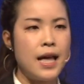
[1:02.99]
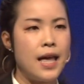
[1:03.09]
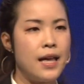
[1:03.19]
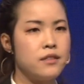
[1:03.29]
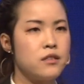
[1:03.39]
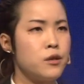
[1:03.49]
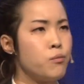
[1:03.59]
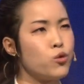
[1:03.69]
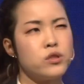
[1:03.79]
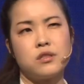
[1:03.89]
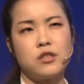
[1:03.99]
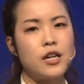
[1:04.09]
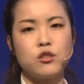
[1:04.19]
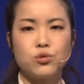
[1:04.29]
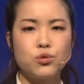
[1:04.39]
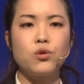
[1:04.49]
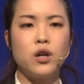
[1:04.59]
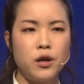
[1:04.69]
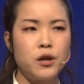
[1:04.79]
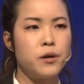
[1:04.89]
And we started to
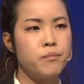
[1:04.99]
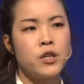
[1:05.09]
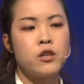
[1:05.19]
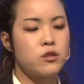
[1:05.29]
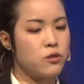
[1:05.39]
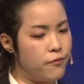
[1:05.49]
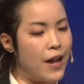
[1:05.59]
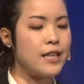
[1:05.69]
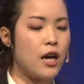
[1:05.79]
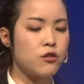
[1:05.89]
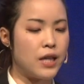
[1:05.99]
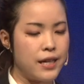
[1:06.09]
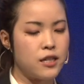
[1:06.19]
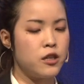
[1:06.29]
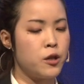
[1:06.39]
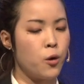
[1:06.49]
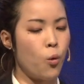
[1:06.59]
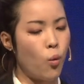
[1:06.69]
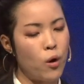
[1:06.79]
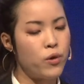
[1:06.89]
find
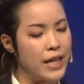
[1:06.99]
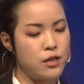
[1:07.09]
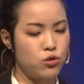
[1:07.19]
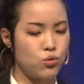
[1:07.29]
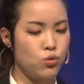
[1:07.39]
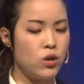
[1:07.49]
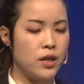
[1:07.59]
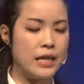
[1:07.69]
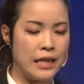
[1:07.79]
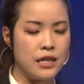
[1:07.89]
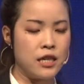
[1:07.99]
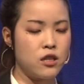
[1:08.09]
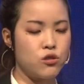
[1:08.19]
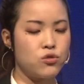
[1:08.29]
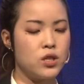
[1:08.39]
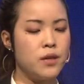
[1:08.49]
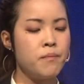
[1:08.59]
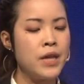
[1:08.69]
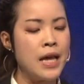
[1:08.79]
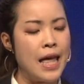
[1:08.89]
out what we can do in the
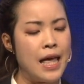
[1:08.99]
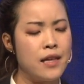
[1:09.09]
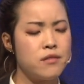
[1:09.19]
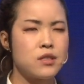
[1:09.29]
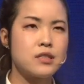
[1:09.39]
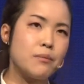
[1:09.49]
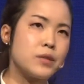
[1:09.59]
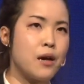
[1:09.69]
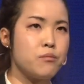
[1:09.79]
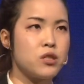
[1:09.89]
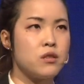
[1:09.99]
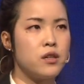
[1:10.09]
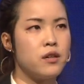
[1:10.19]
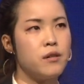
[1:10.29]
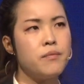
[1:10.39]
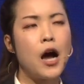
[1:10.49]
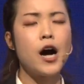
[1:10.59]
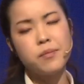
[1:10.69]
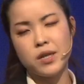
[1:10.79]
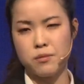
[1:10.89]
industry. And sometimes the
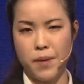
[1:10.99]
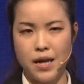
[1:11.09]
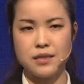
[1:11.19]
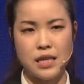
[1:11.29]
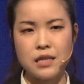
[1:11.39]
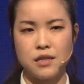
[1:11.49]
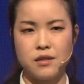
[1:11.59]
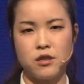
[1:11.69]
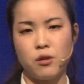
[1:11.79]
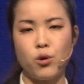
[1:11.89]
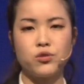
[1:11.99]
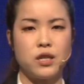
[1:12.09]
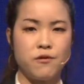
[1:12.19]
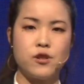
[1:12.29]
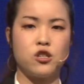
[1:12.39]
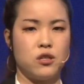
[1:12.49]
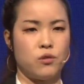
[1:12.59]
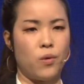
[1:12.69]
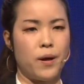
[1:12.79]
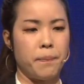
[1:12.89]
obvious path isn't the most
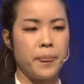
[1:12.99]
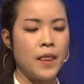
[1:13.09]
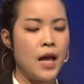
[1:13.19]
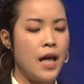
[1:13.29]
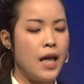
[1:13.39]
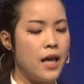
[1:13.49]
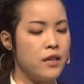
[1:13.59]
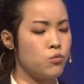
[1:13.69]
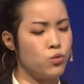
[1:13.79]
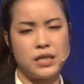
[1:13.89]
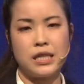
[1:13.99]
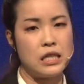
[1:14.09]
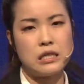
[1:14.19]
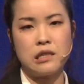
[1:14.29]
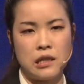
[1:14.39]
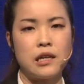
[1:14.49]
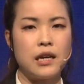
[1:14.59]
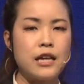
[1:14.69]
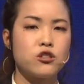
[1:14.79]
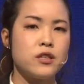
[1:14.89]
efficient one. And we see this
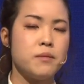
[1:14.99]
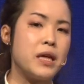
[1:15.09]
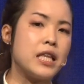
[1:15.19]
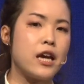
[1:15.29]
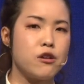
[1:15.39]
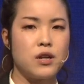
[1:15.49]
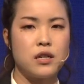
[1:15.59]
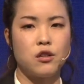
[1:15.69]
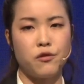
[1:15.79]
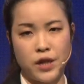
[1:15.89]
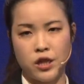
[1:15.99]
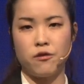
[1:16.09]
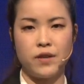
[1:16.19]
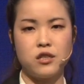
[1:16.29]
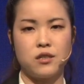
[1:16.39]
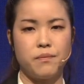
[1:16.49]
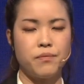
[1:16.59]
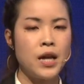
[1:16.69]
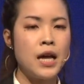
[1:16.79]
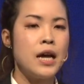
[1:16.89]
in actually many areas of
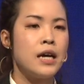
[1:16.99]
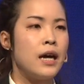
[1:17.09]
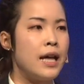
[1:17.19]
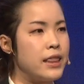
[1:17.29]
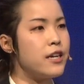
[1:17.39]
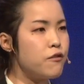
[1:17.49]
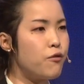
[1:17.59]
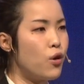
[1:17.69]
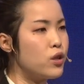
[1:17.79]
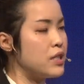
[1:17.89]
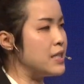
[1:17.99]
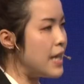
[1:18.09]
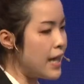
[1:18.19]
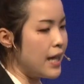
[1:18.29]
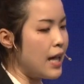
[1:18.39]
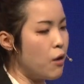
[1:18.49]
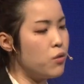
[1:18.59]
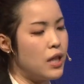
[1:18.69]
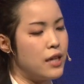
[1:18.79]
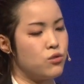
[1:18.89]
innovation. And therefore, today, I
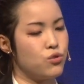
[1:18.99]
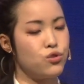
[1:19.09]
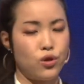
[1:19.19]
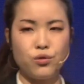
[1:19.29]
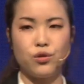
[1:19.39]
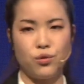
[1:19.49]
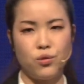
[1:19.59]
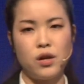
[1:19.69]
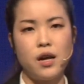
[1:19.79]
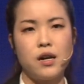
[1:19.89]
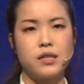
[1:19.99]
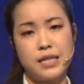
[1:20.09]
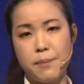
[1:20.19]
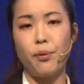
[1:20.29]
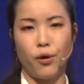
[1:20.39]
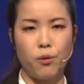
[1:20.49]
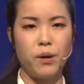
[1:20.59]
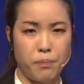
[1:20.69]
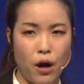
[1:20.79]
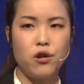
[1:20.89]
would like to show you a simple
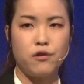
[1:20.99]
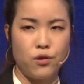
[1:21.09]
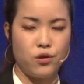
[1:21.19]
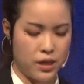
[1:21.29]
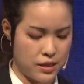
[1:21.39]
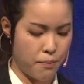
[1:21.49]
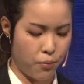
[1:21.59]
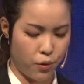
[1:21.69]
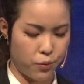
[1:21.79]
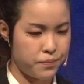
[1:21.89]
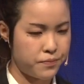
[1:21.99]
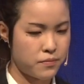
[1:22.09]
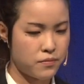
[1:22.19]
but powerful example.